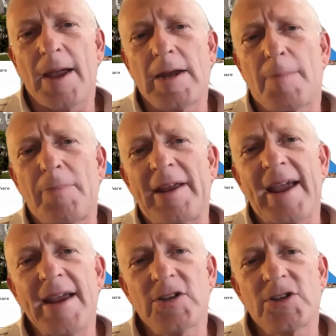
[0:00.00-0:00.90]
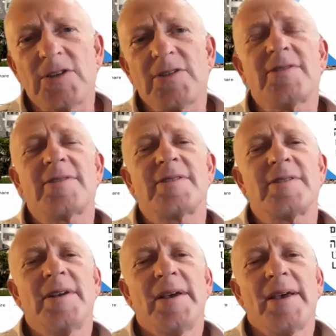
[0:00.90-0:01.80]
applications,
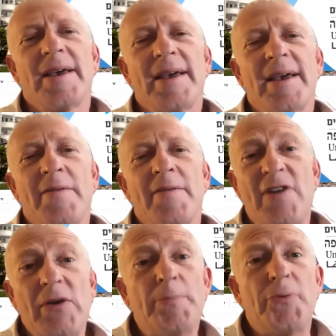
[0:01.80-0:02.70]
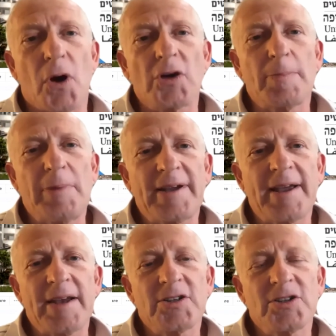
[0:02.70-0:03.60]
very broad
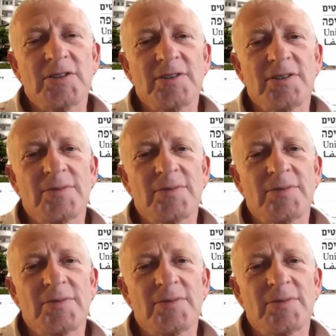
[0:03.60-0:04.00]
applications,